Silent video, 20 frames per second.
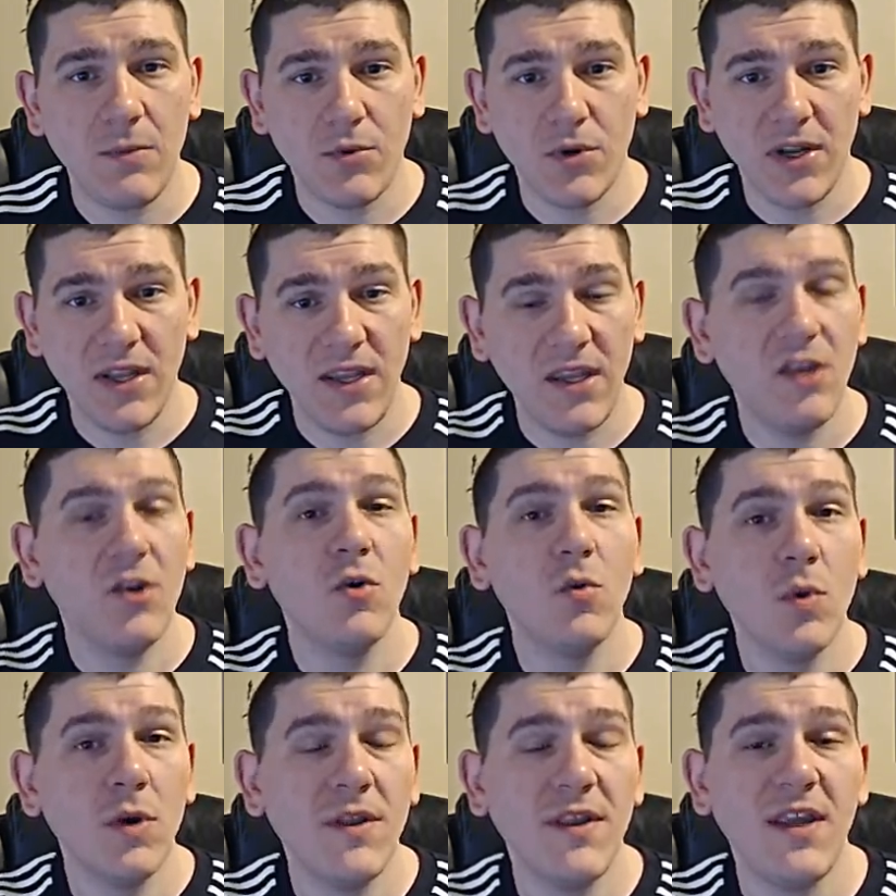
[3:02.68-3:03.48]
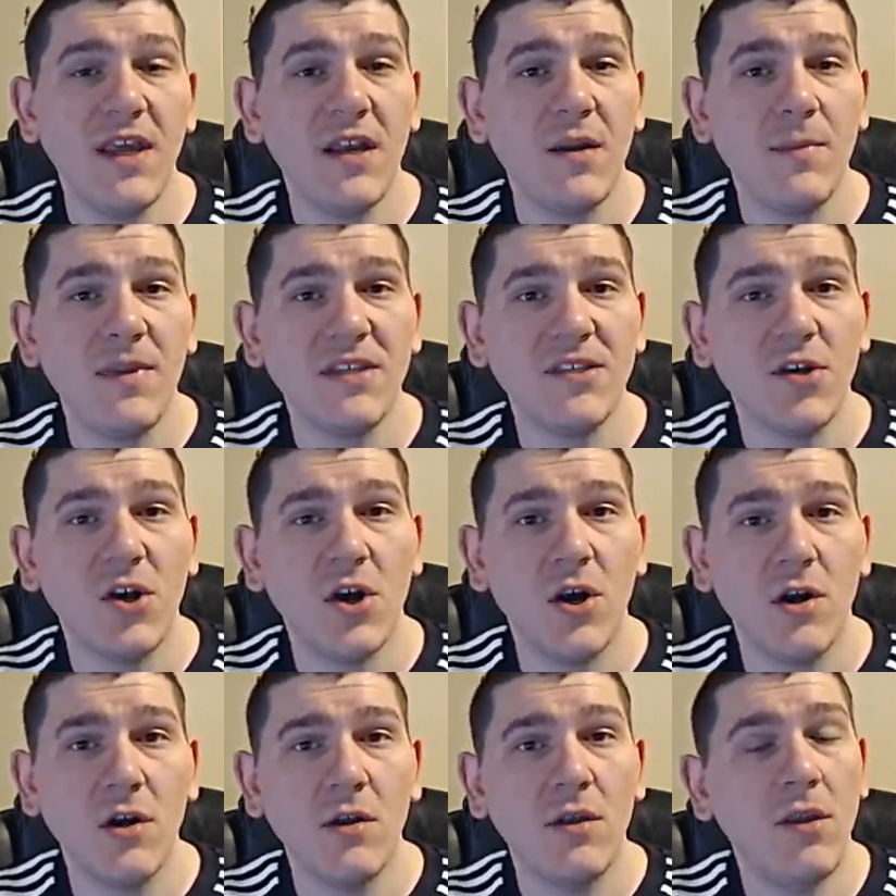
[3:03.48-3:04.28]
to hear where the enemies
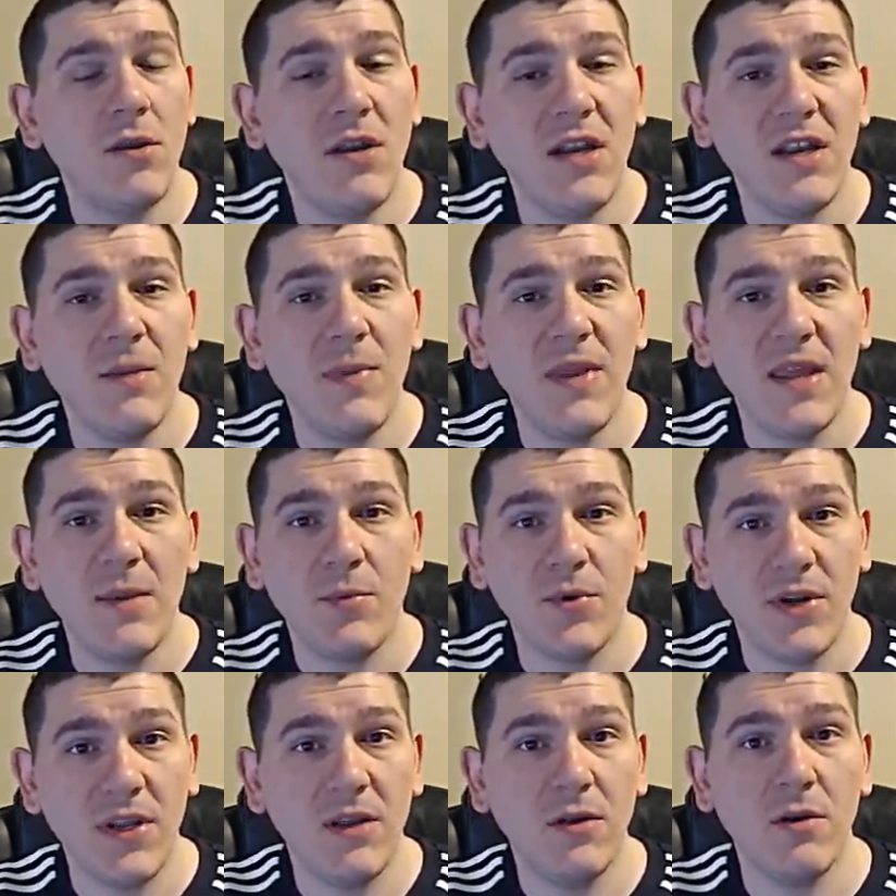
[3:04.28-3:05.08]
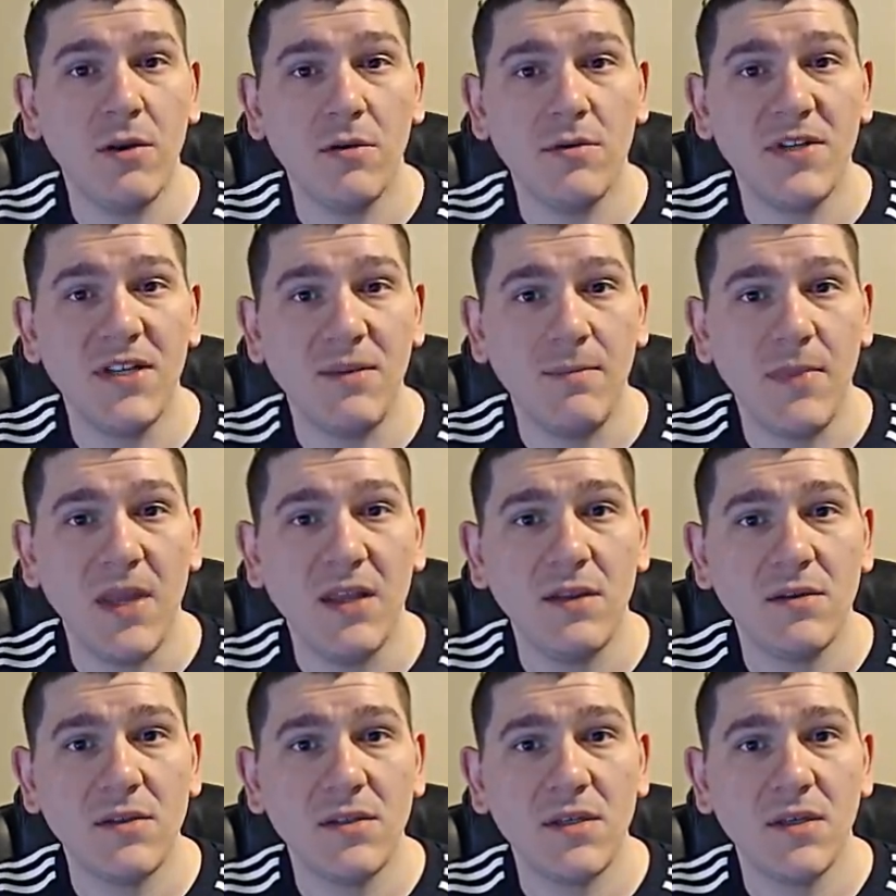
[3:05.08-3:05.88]
are. You need to be able to hear your
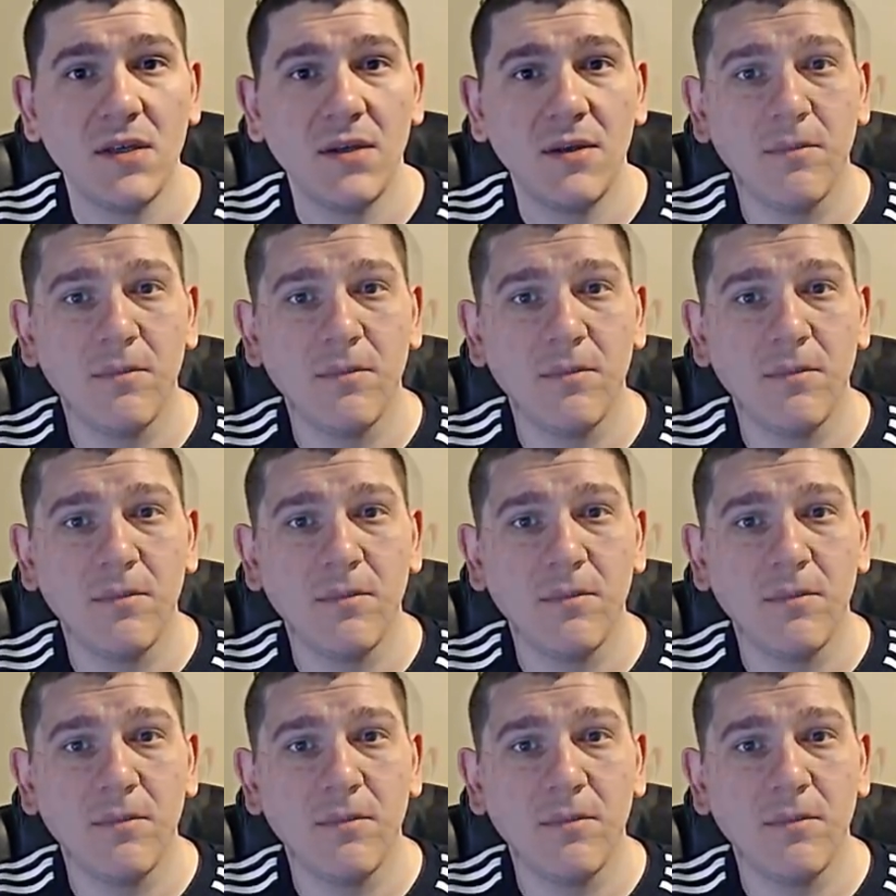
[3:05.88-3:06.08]
teammates.